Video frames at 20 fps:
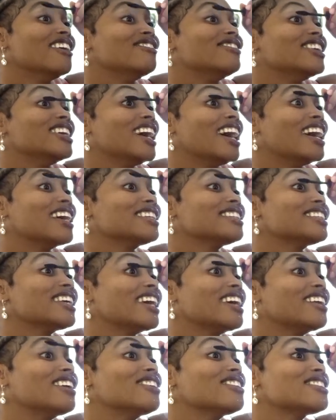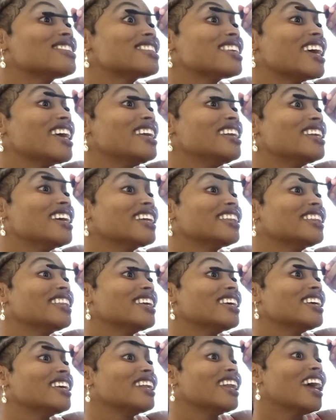Beyonce don't say
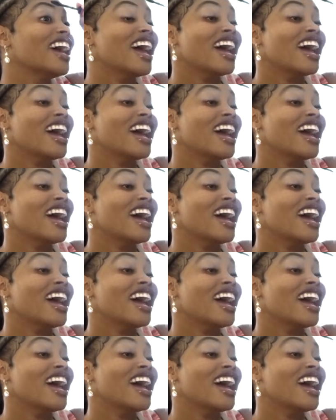nothing.